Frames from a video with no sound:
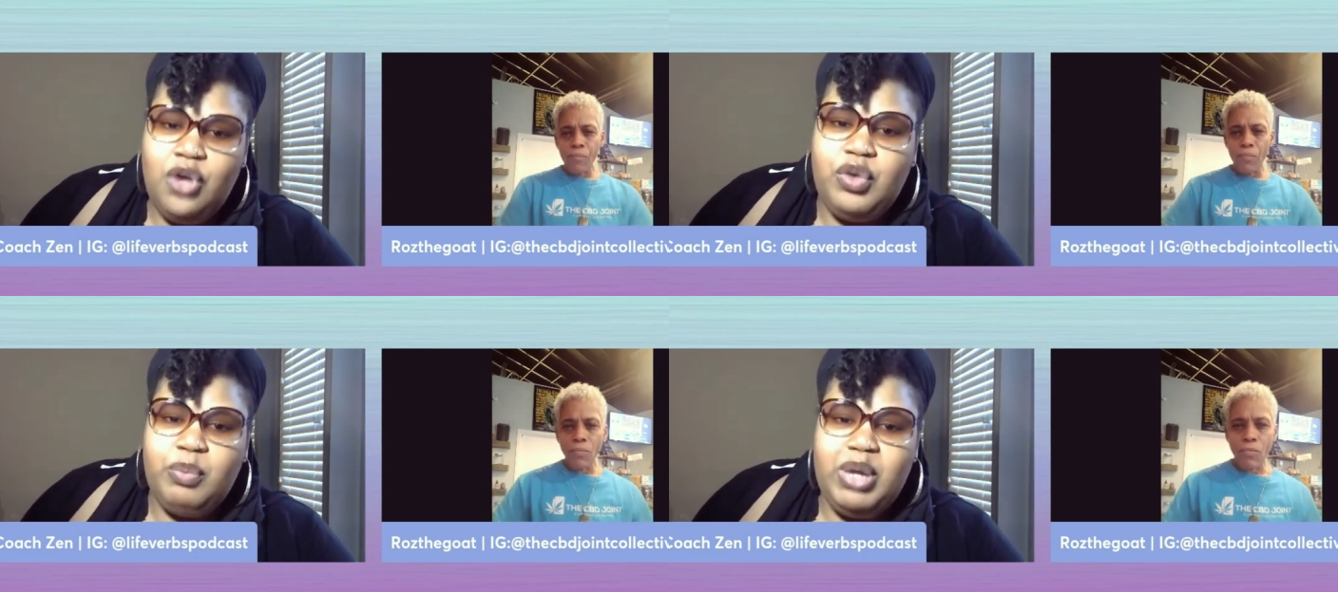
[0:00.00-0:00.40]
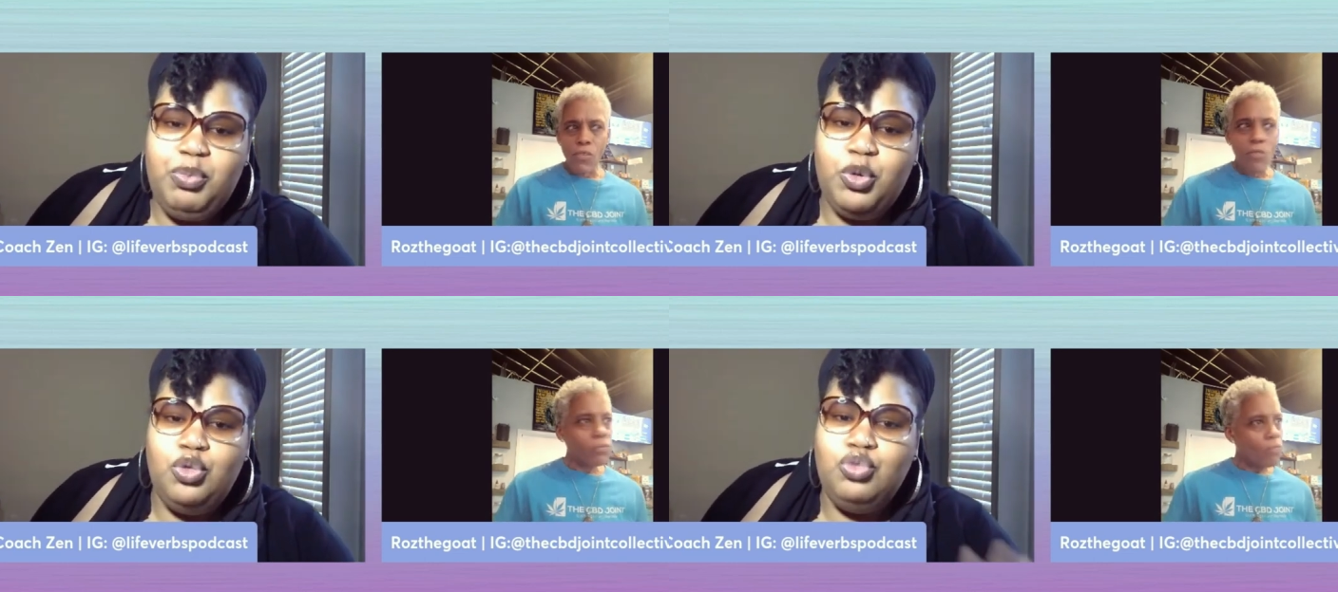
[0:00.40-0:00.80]
Speaker 1: from
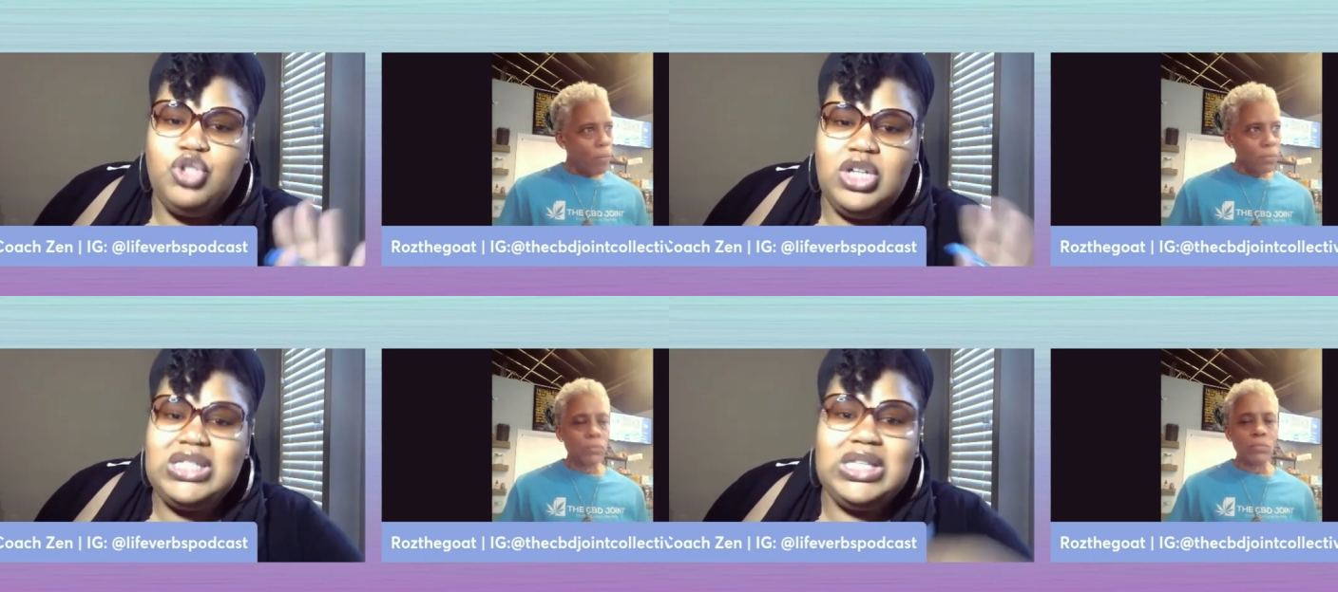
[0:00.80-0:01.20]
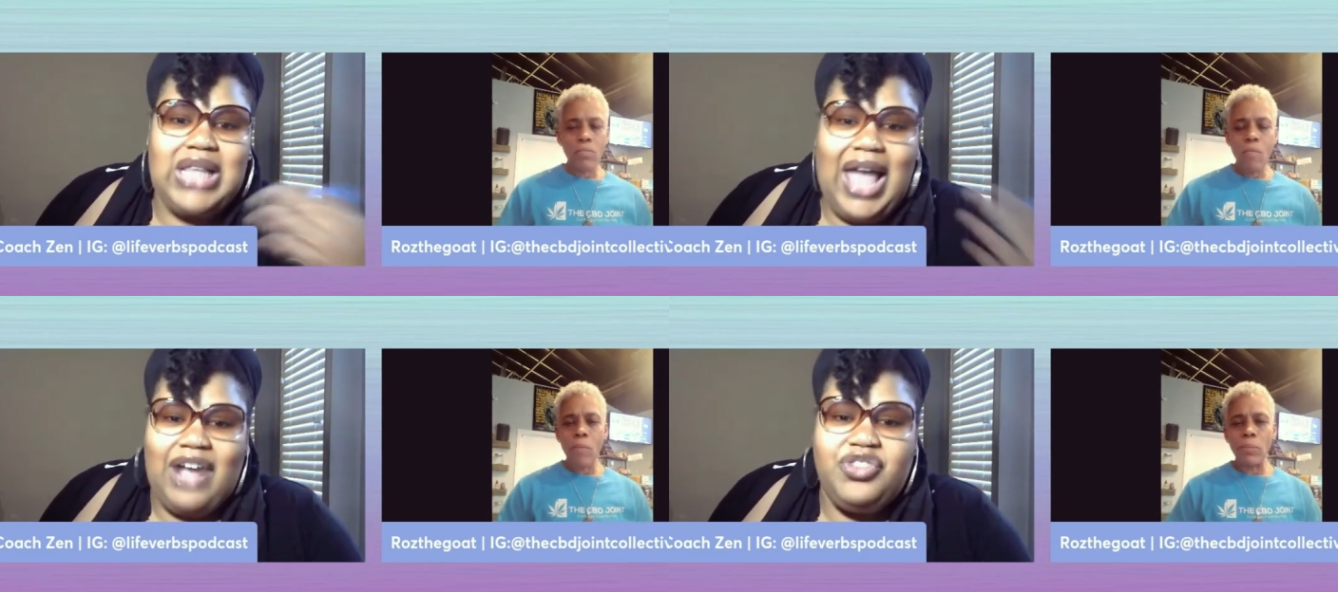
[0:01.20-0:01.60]
people who just
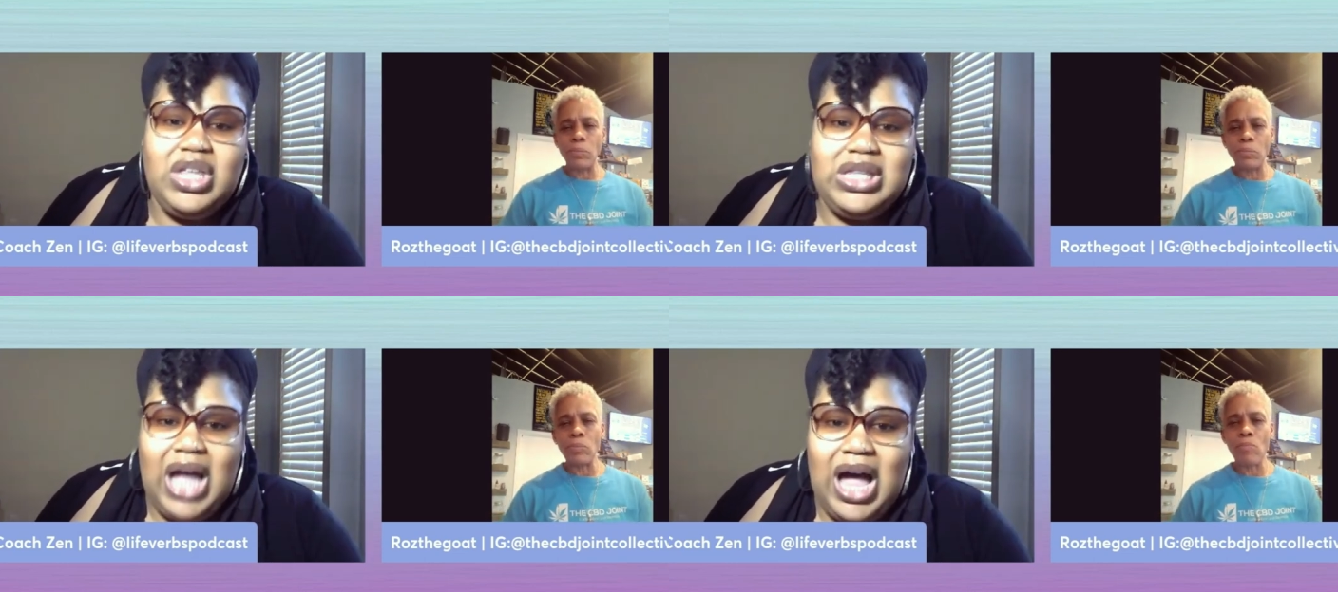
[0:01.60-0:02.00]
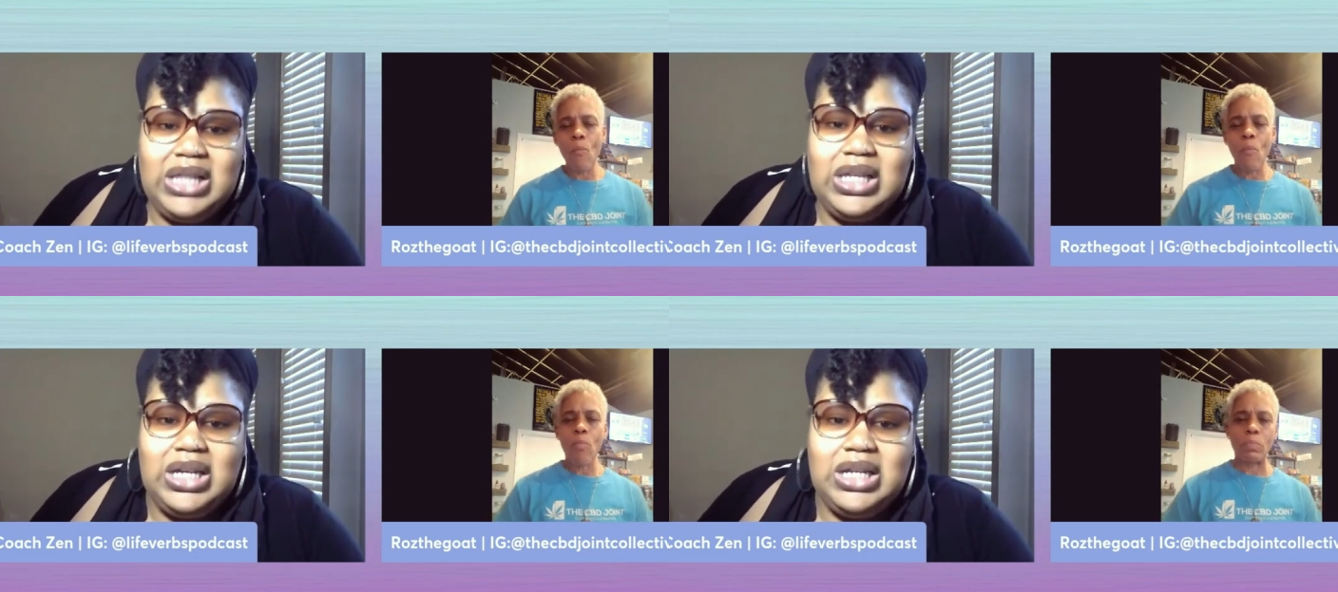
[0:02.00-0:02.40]
lack the
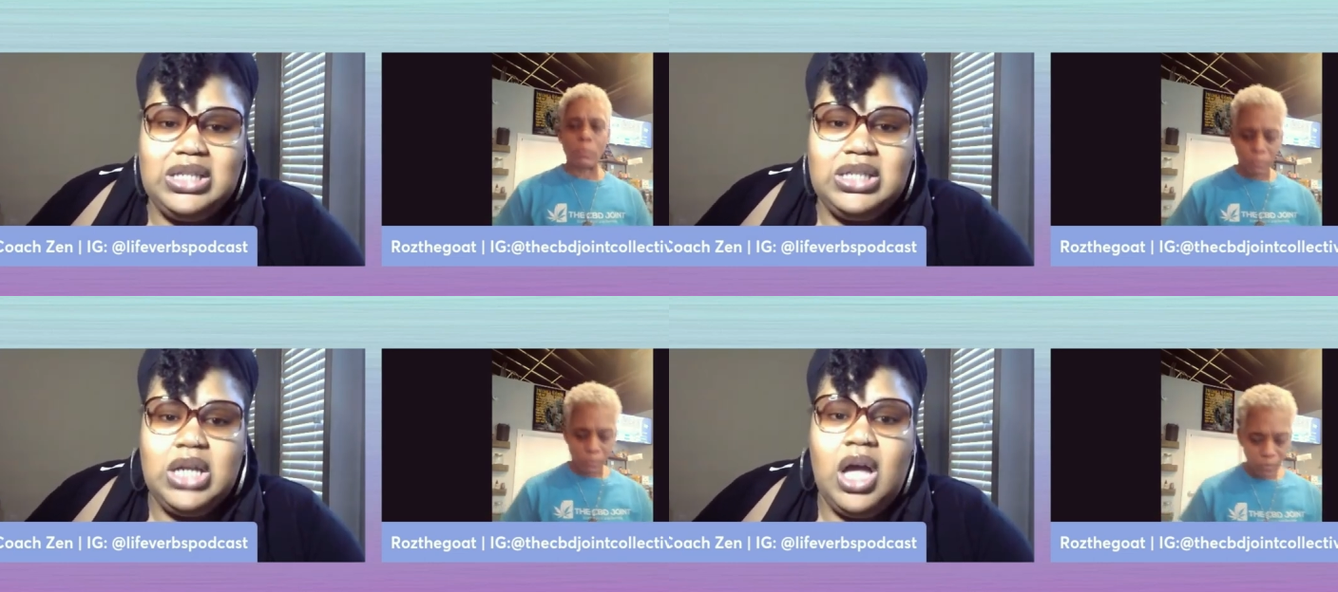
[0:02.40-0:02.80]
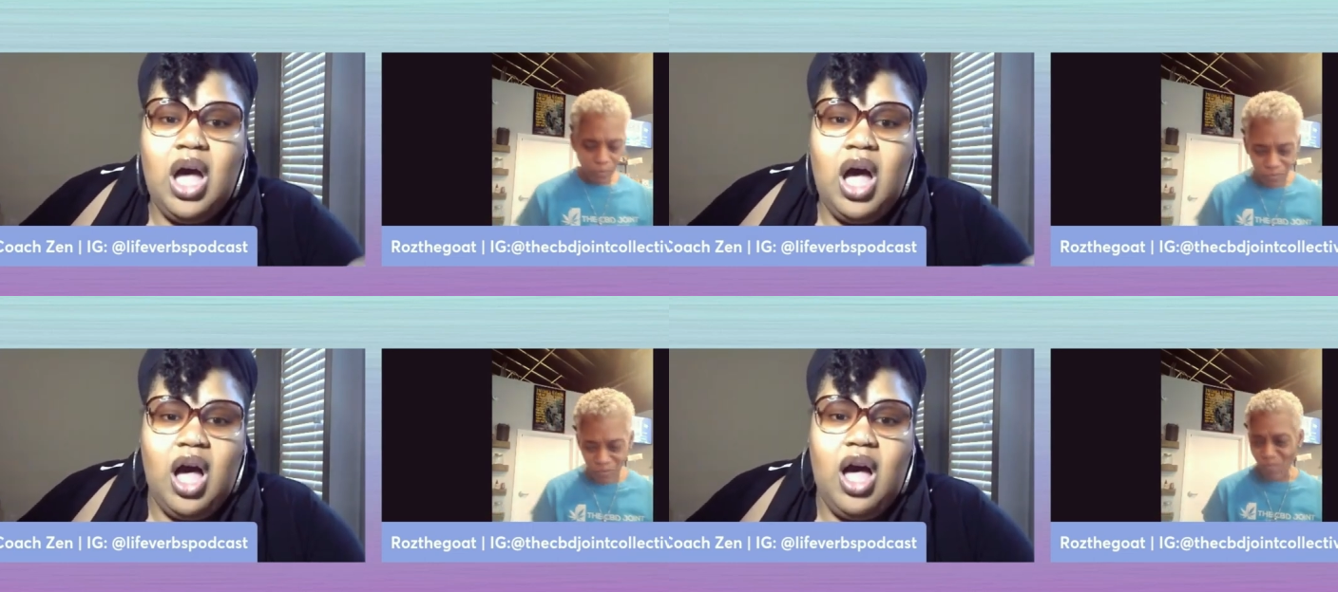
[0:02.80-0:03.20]
knowledge
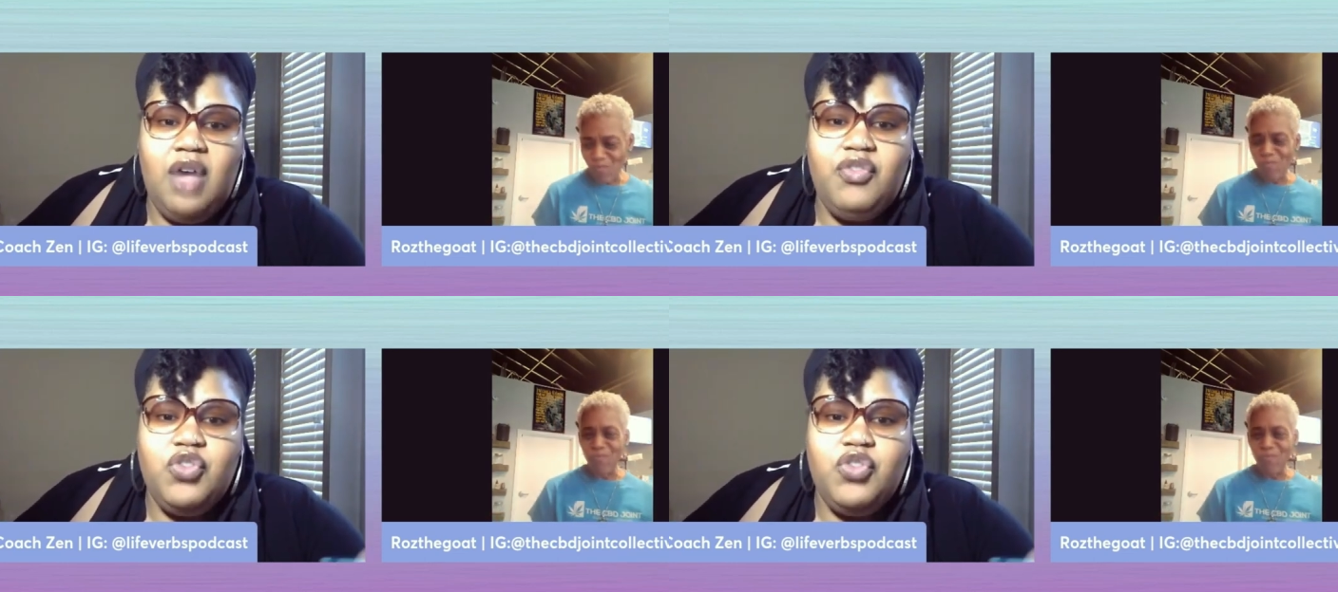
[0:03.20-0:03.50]
of